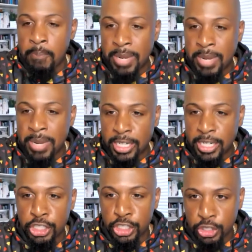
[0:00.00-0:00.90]
been
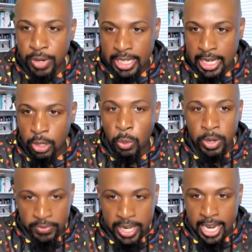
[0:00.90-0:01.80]
stricken
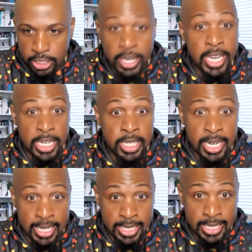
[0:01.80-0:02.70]
with cancer. It is an
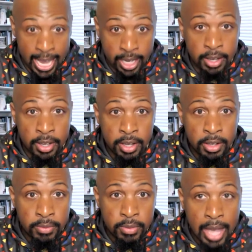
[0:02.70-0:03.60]
attack.
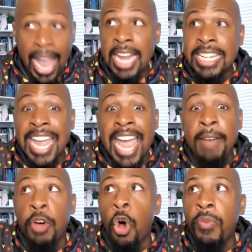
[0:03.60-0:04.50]
And they
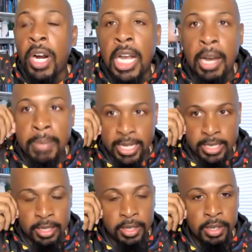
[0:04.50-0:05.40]
have overcome
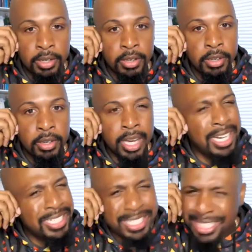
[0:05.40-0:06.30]
it.
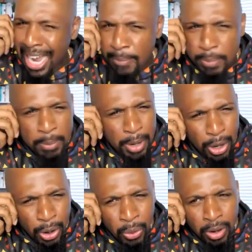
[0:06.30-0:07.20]

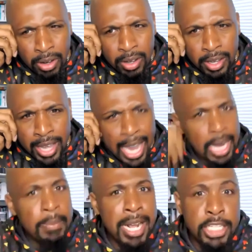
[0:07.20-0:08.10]
Unstoppable. And
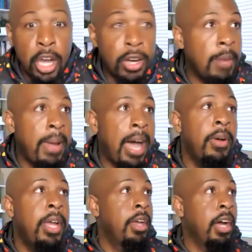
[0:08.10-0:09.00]
I'm not talking
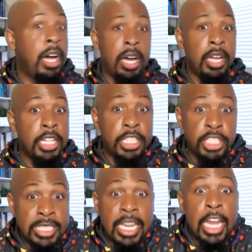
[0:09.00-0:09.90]
about
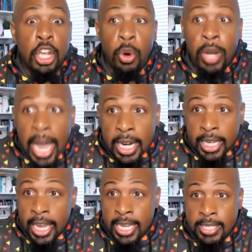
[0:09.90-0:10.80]
just any old kind of
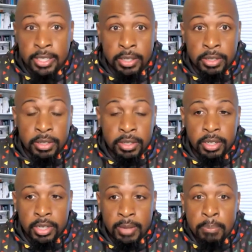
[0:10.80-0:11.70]
cancer.
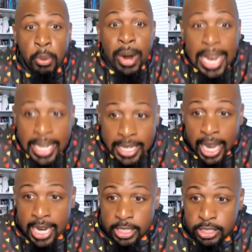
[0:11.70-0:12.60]
Brain
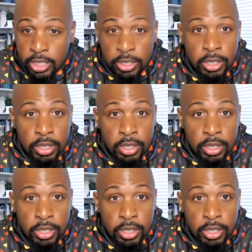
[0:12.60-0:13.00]
cancer.